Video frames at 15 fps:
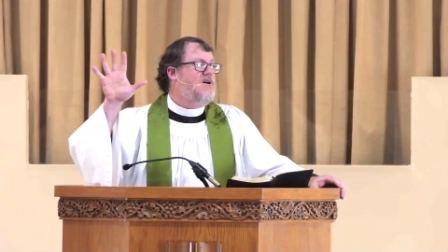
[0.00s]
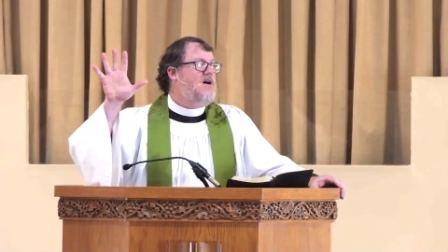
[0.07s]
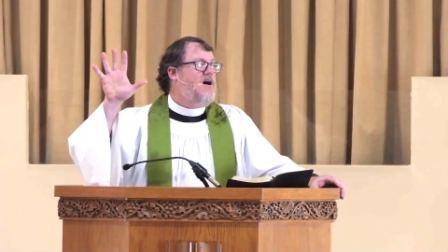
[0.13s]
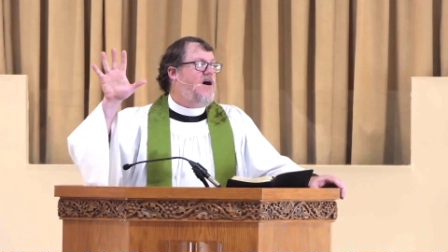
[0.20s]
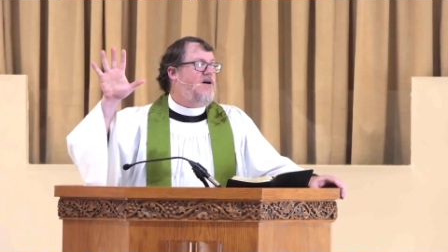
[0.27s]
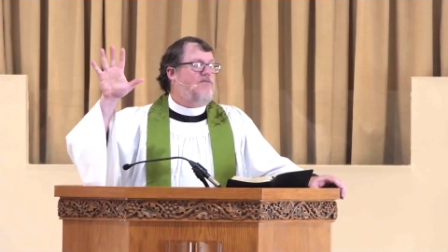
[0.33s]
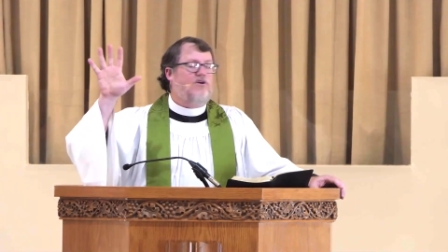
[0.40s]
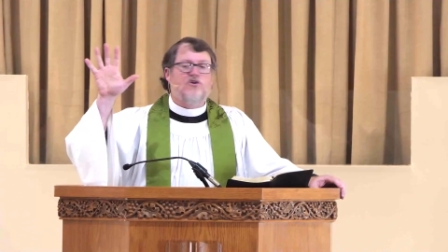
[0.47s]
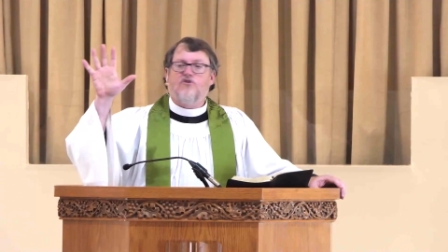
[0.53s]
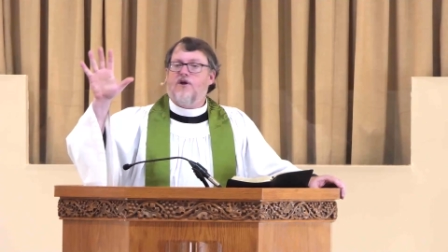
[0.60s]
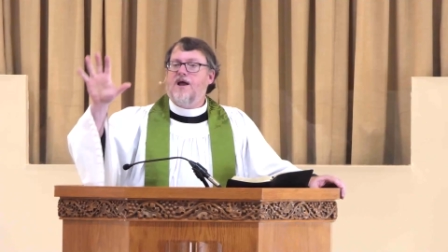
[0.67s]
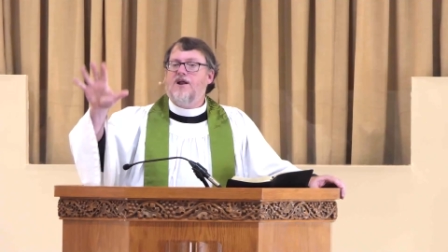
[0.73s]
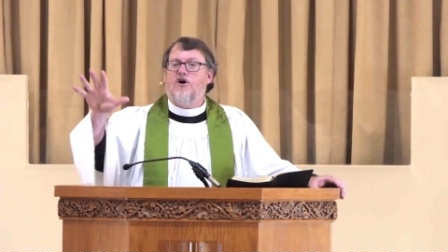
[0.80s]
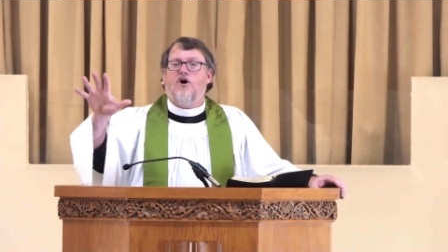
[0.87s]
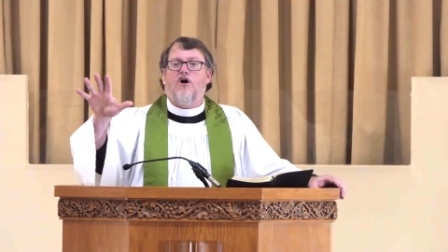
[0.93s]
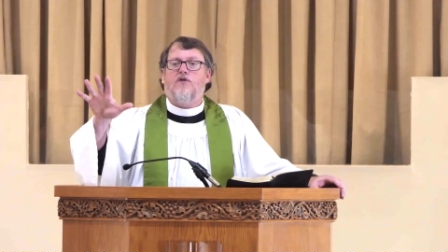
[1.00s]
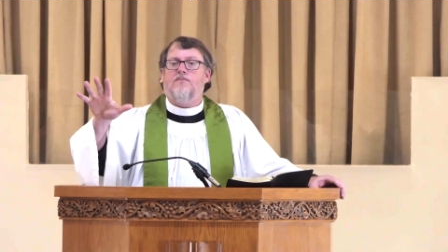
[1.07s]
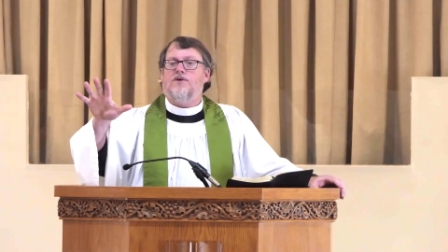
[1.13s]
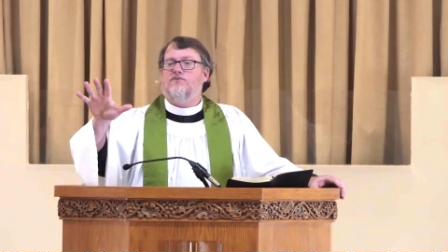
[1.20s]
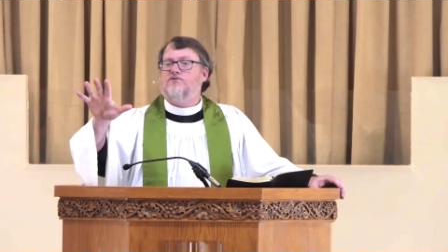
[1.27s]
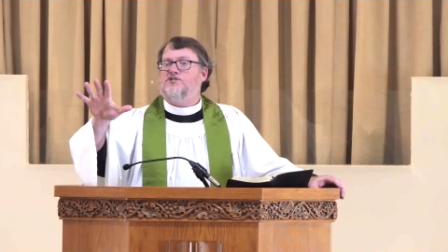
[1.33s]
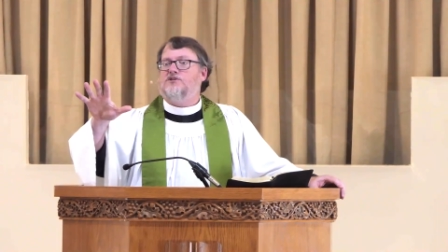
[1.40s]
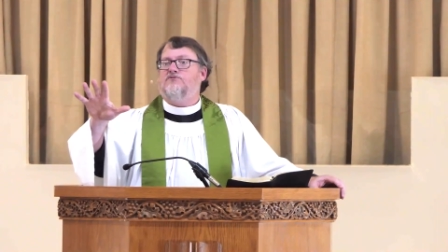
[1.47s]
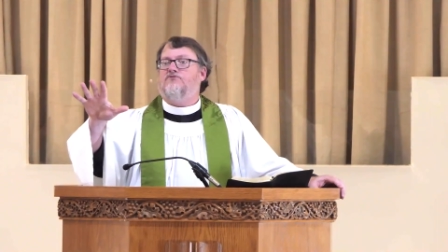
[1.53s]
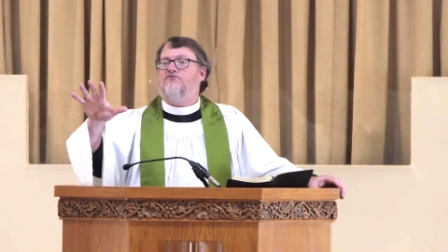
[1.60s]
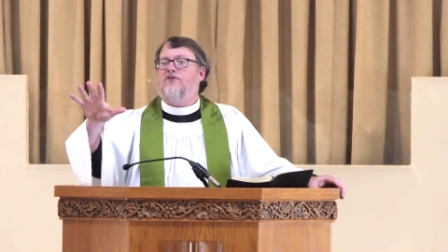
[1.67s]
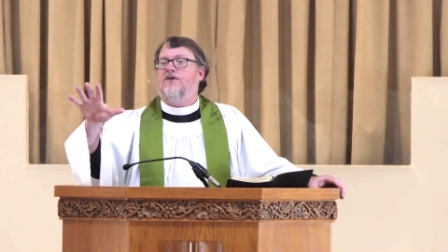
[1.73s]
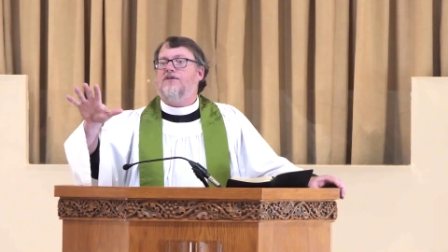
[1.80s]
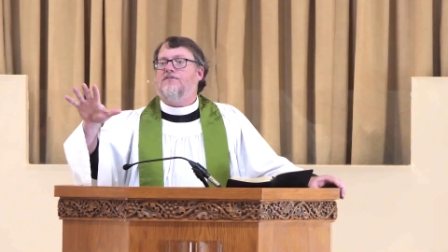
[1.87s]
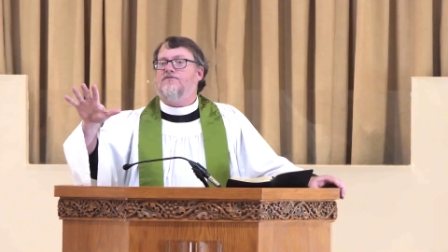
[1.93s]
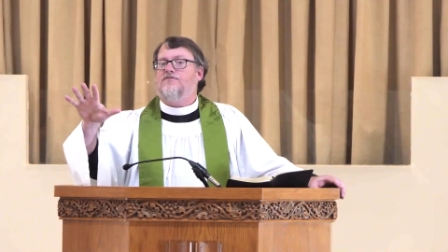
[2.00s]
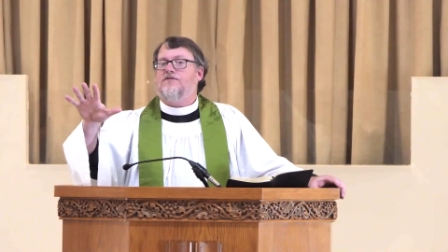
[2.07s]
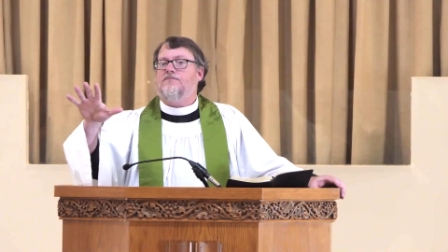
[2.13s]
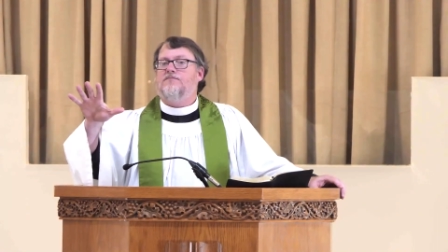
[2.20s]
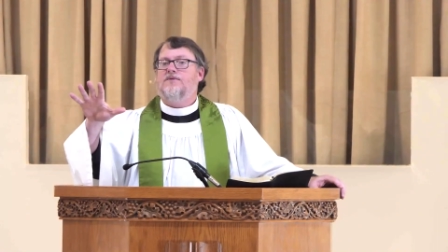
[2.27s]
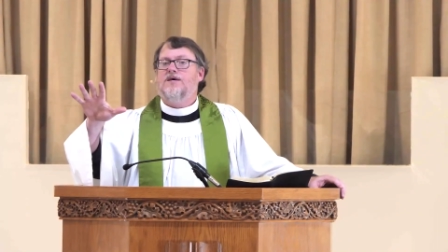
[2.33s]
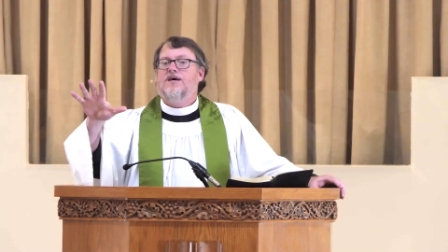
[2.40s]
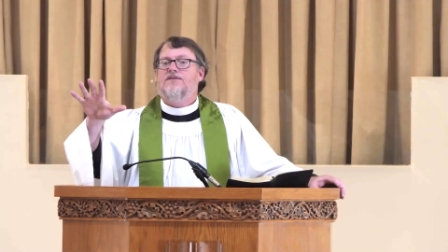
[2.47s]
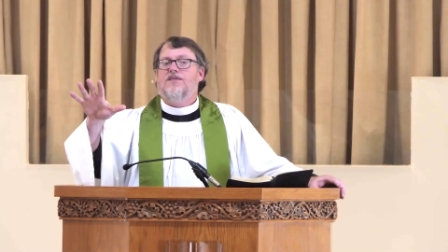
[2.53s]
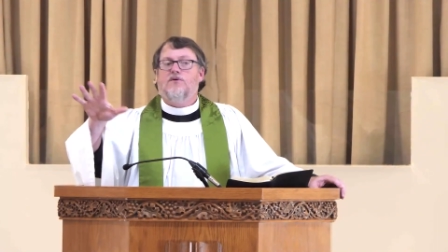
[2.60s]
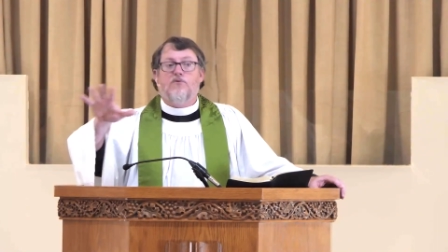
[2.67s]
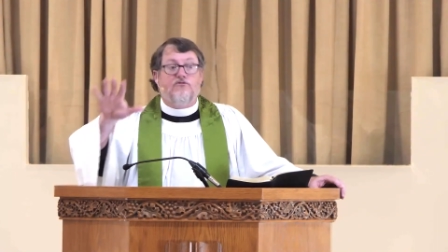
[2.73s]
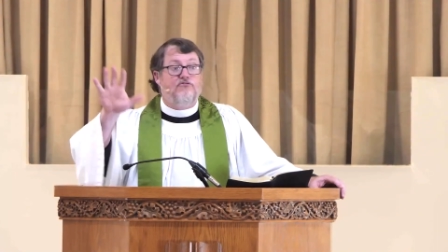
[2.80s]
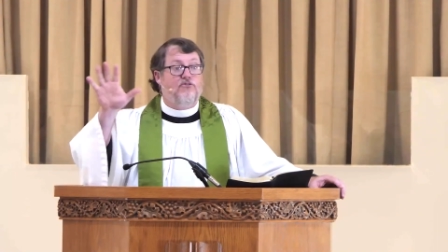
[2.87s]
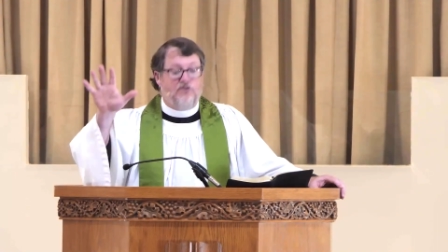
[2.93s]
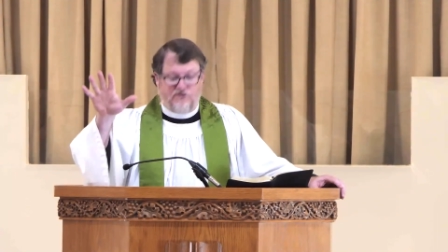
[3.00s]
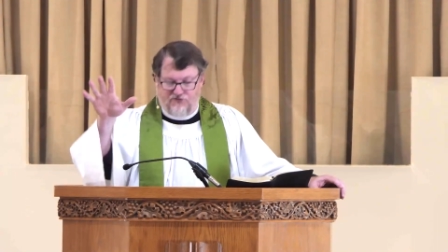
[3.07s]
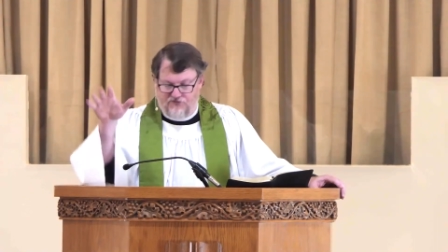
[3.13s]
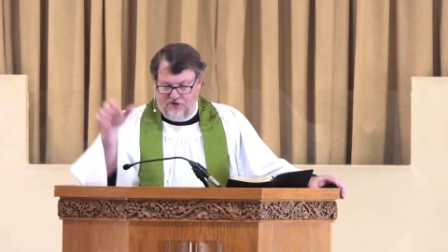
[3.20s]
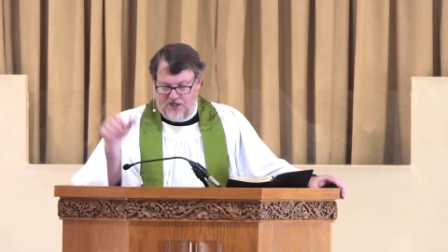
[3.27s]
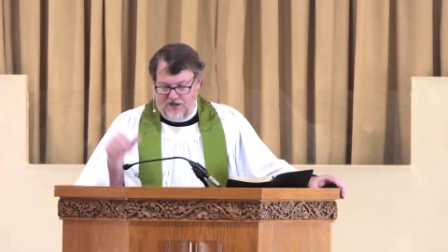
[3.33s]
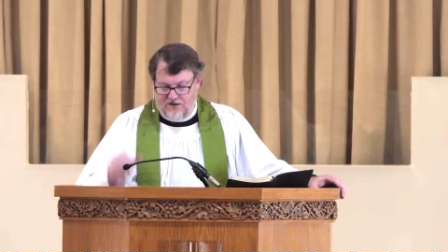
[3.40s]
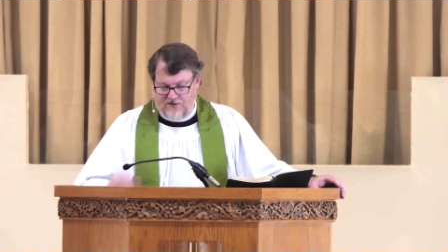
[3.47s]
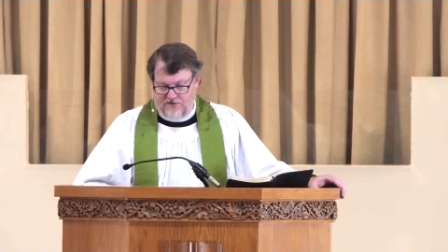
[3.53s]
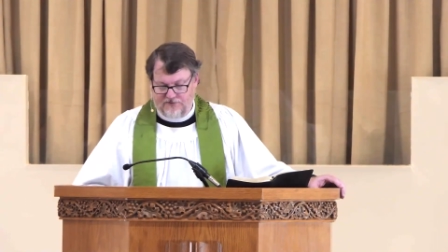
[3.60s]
of a great army was in front of them, they were full of fear.